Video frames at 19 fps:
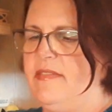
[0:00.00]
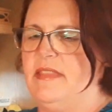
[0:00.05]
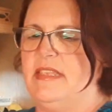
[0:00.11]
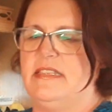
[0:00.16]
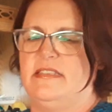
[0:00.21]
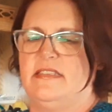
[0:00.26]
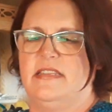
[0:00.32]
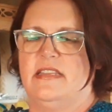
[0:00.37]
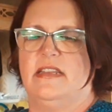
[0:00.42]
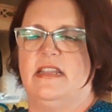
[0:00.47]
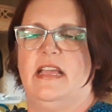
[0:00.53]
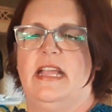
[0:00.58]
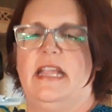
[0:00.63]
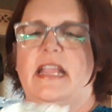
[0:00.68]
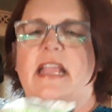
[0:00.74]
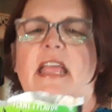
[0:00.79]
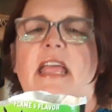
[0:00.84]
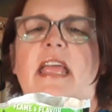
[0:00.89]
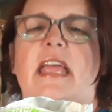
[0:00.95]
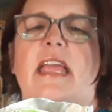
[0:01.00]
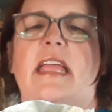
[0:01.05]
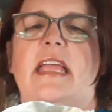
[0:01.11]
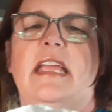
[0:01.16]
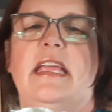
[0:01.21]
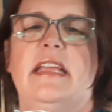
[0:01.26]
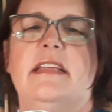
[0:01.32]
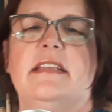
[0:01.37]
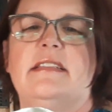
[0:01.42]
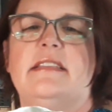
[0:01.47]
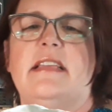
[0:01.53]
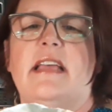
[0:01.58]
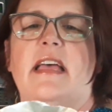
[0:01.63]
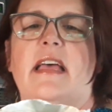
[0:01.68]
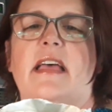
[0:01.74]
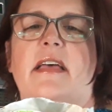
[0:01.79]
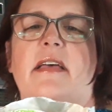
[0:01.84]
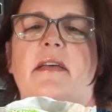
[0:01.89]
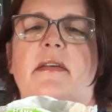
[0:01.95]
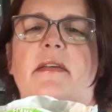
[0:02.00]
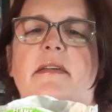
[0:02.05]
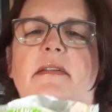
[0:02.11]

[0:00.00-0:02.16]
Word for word: this tonight, is uh,